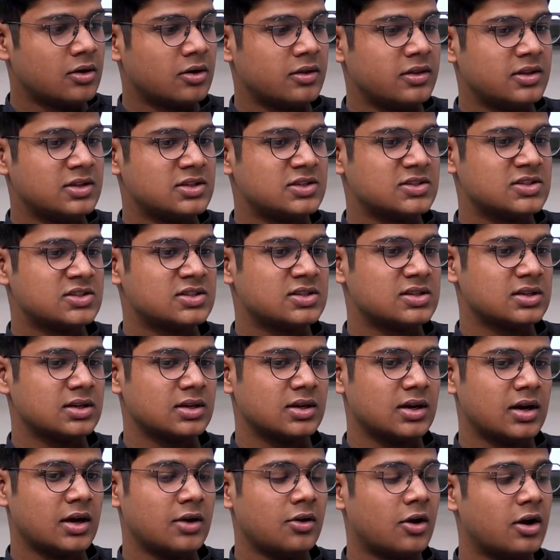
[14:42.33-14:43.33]
or they just
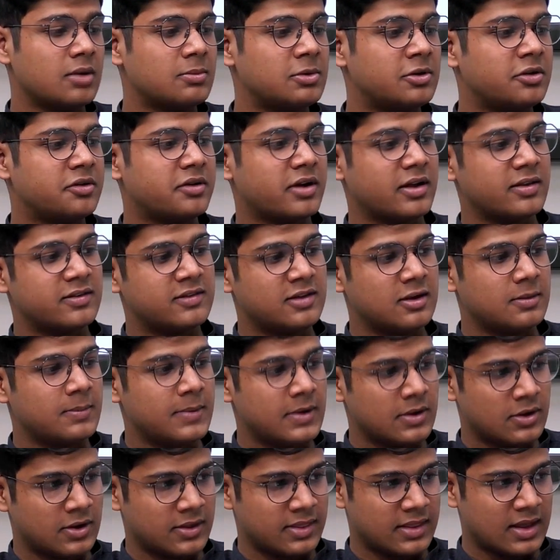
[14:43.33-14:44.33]
are not able to transcend
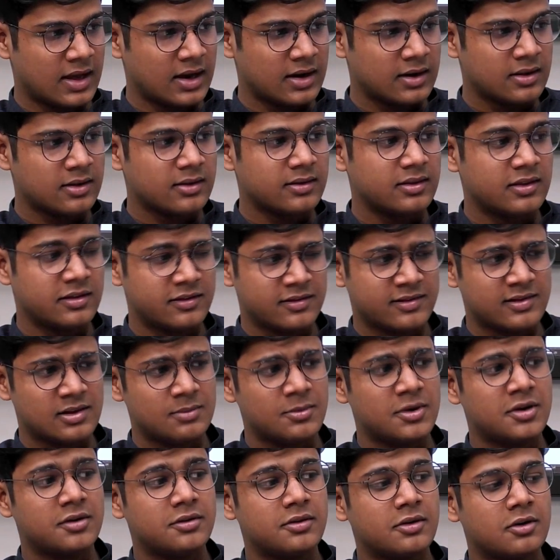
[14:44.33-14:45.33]
beyond that. They're just
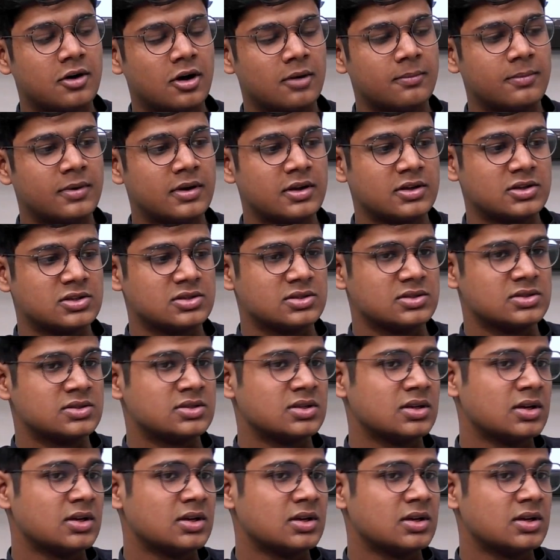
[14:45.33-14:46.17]
limited to the competitions.